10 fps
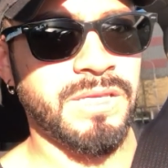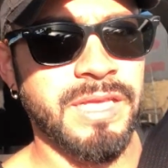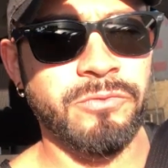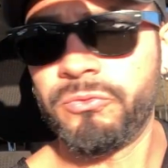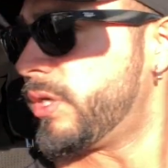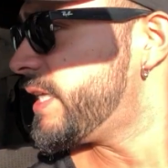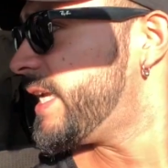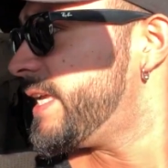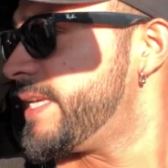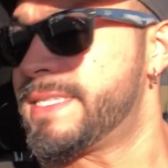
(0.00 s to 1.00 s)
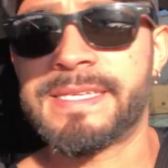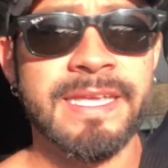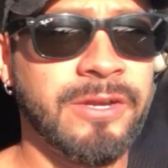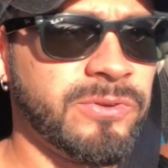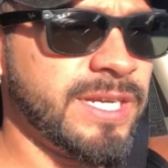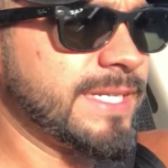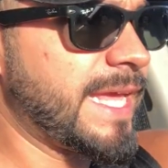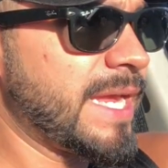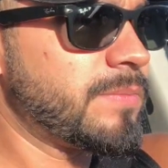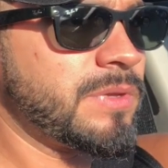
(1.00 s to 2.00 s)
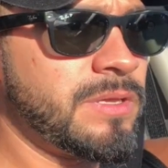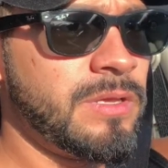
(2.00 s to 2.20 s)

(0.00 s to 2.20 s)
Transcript: It really is a rigged game.